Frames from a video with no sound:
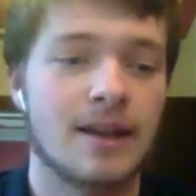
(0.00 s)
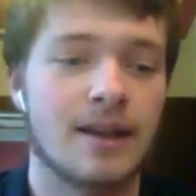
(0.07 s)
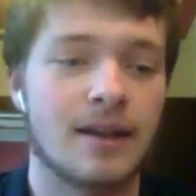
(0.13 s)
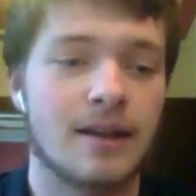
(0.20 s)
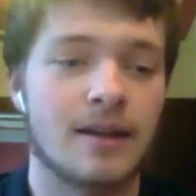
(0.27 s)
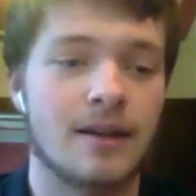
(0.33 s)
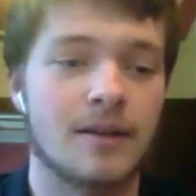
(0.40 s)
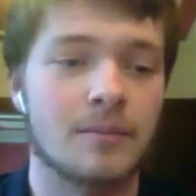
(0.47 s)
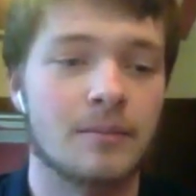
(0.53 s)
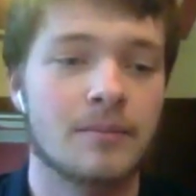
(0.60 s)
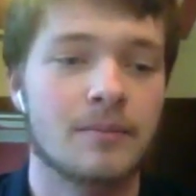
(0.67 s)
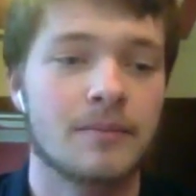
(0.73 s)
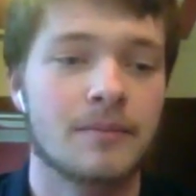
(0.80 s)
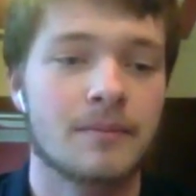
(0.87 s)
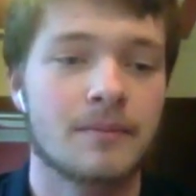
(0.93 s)
Um,
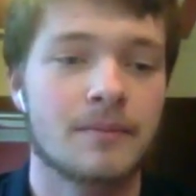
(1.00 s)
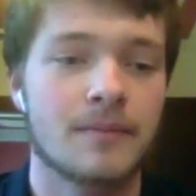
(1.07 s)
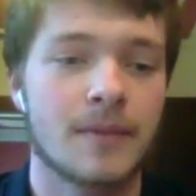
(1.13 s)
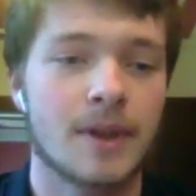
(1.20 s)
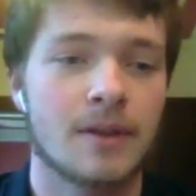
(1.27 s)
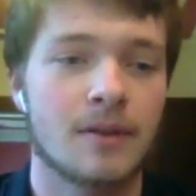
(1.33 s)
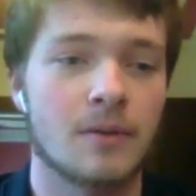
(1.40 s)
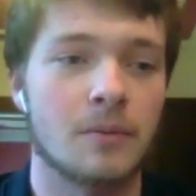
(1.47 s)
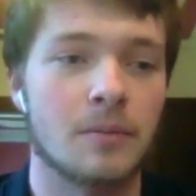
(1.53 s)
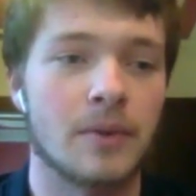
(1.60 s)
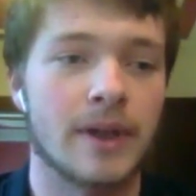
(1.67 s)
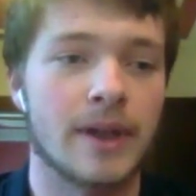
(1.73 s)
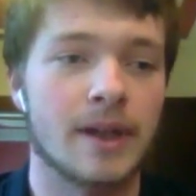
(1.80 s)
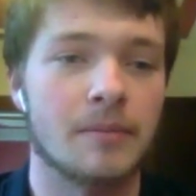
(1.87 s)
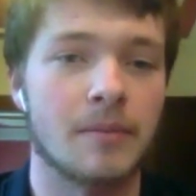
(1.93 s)
we're
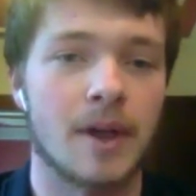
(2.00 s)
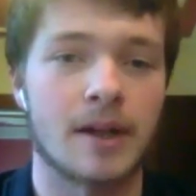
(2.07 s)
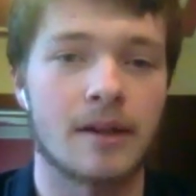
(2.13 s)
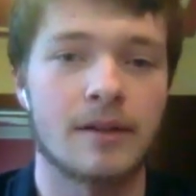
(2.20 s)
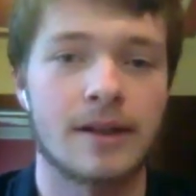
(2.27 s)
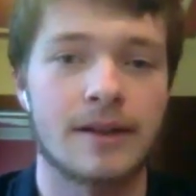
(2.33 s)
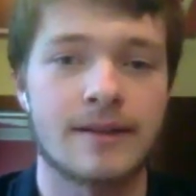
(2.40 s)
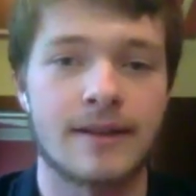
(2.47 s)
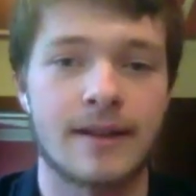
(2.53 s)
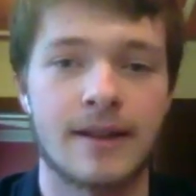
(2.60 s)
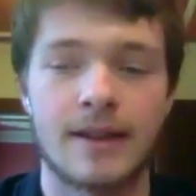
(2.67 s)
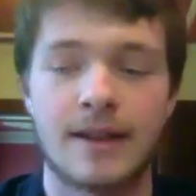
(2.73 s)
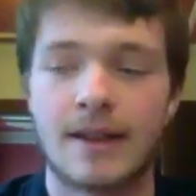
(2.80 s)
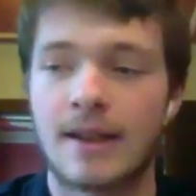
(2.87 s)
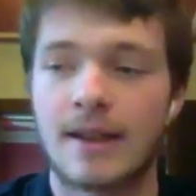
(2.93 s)
playing Montclair
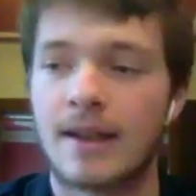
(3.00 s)
State,